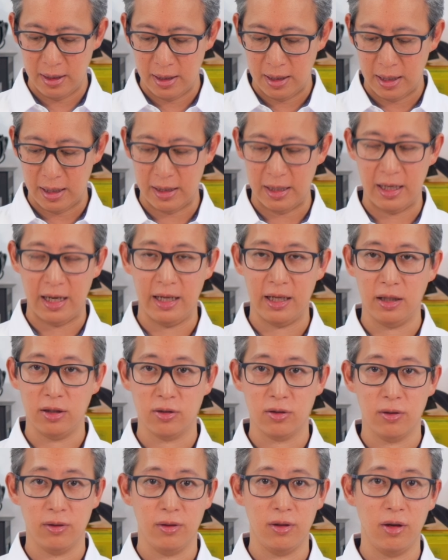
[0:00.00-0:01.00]
and then I can
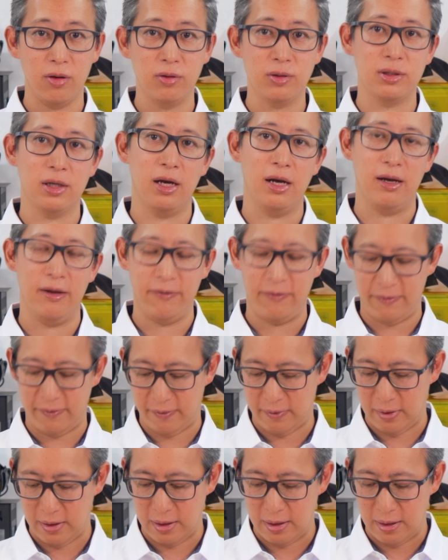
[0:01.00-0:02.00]
turn those off
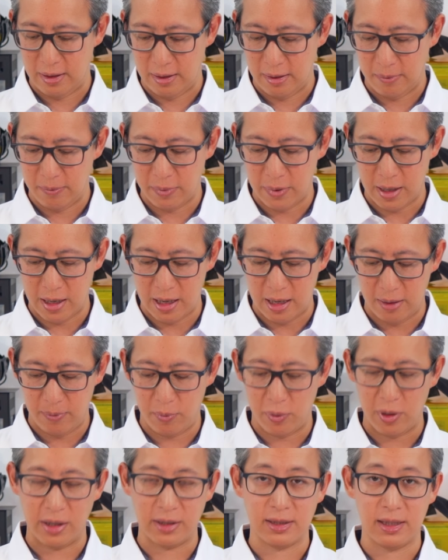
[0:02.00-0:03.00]
by
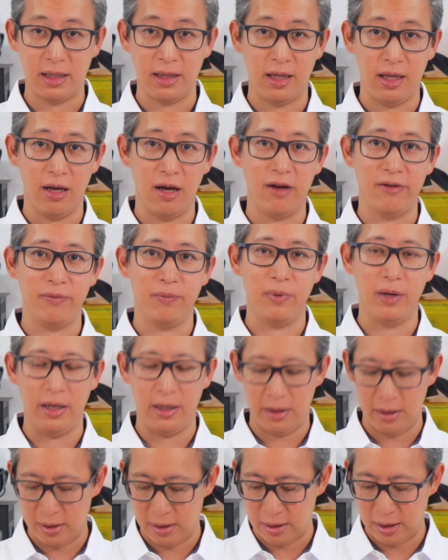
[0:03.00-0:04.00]
pressing the off
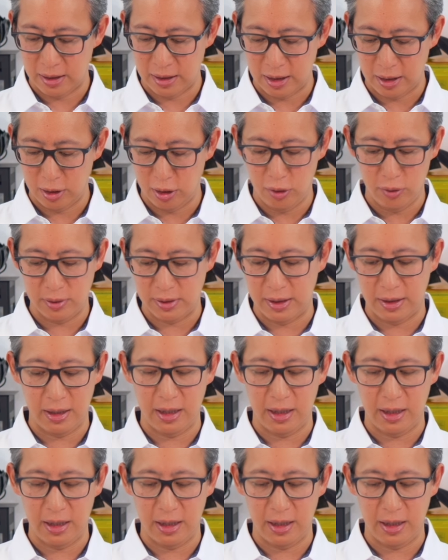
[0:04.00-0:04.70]
button and then using